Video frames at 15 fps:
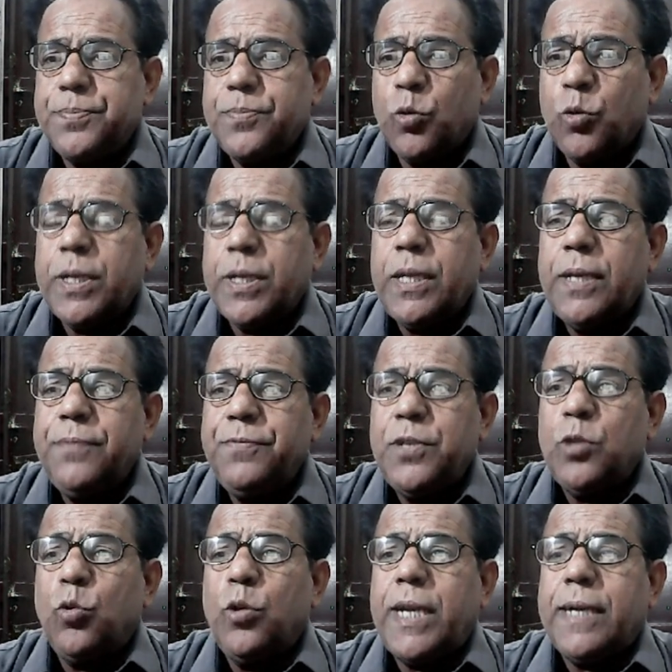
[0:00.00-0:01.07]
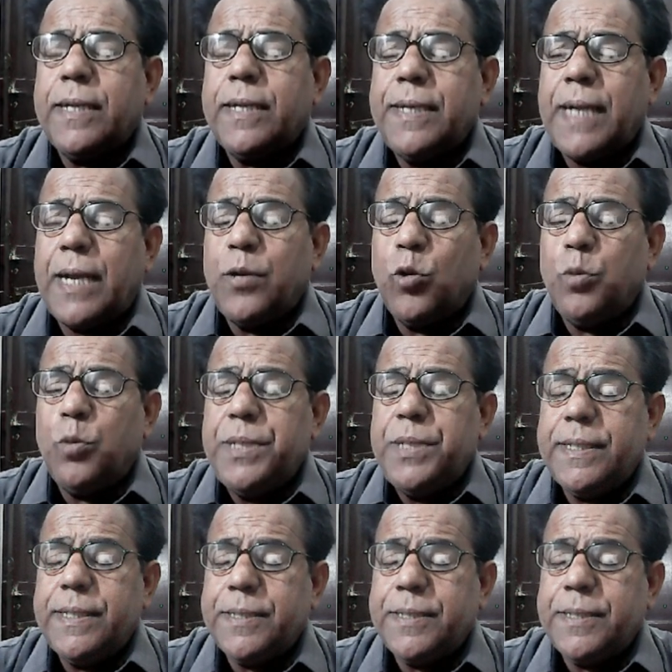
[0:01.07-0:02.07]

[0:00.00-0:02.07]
Okay, we know that nano means